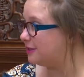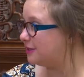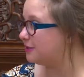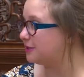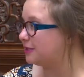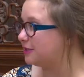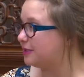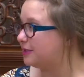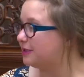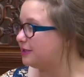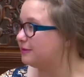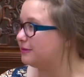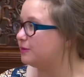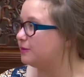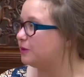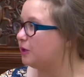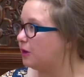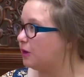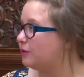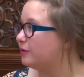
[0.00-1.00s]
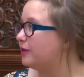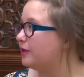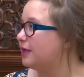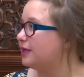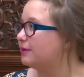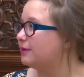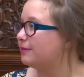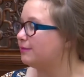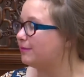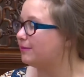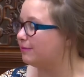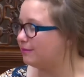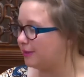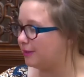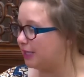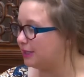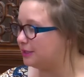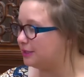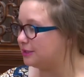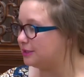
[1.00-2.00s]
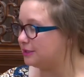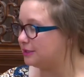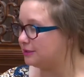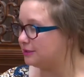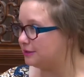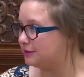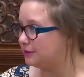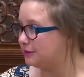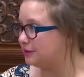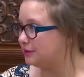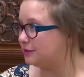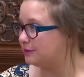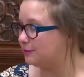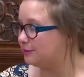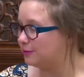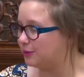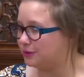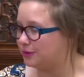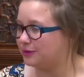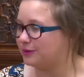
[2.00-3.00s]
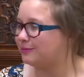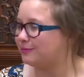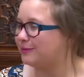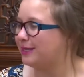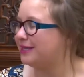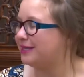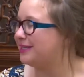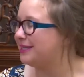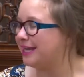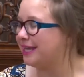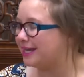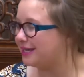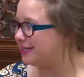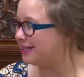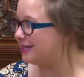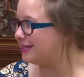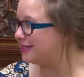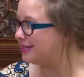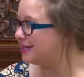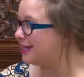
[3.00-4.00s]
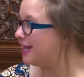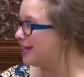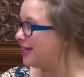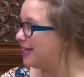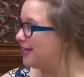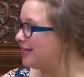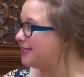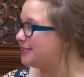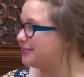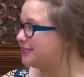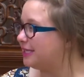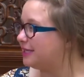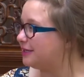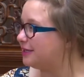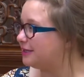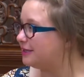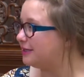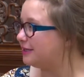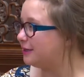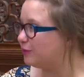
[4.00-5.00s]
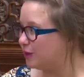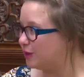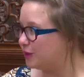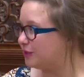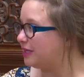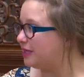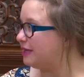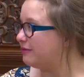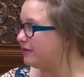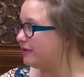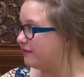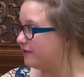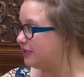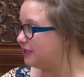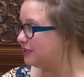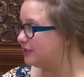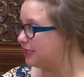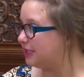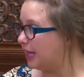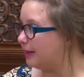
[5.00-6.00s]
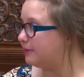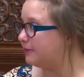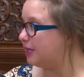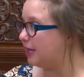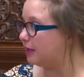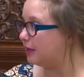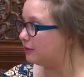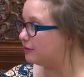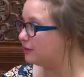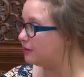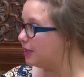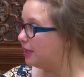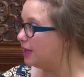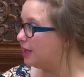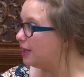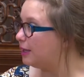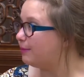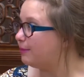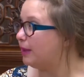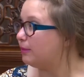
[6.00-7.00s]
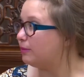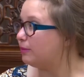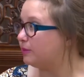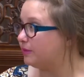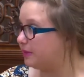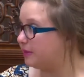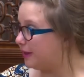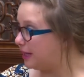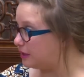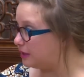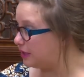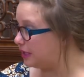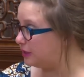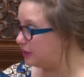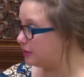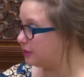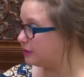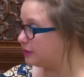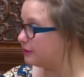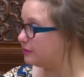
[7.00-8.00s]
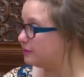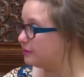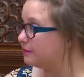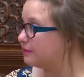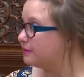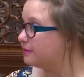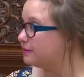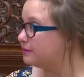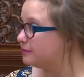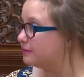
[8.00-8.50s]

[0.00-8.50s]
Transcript: they're gonna know that my nanny is there, and we're gonna have a fun time now, and mom will be back later. I